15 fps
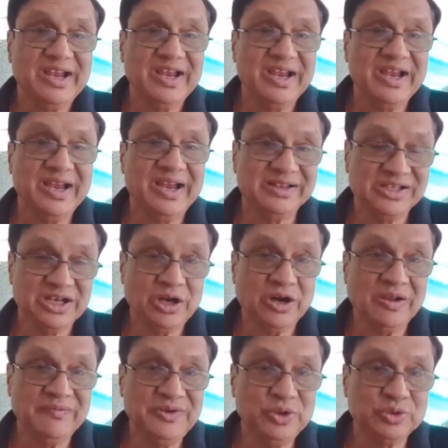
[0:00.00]
And there are a
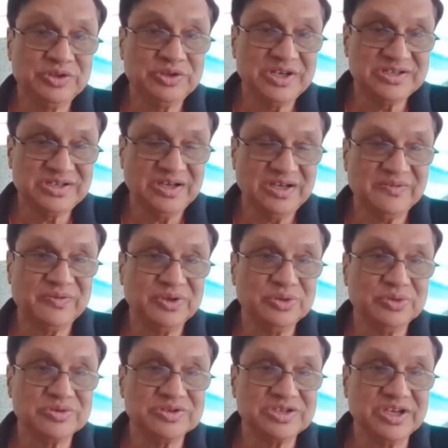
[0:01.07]
lot of new things here for you
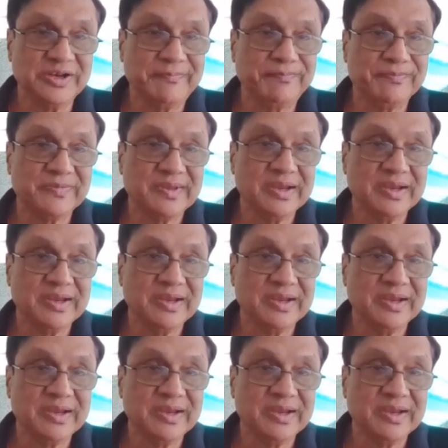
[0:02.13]
to see.